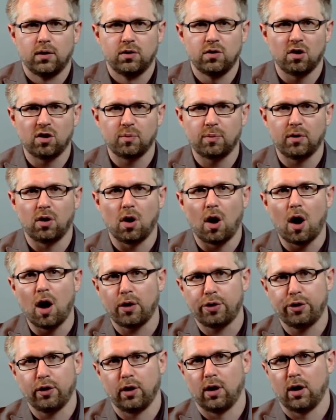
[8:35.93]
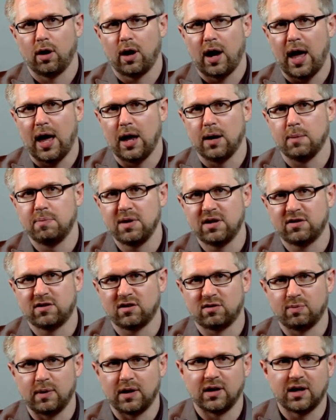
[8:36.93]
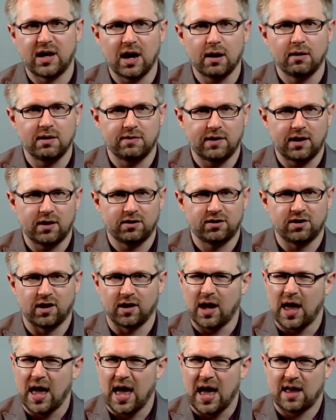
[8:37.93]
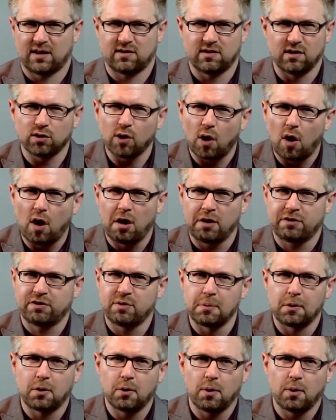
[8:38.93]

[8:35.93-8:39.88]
Notable author and businessman Gary Vaynerchuk has this awesome